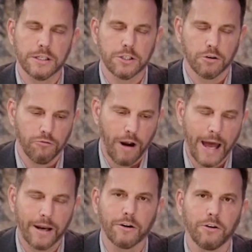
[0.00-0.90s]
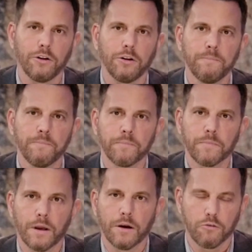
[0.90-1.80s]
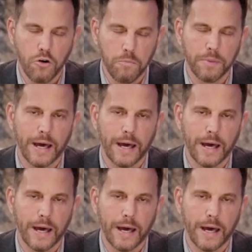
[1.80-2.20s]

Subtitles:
It's a radical group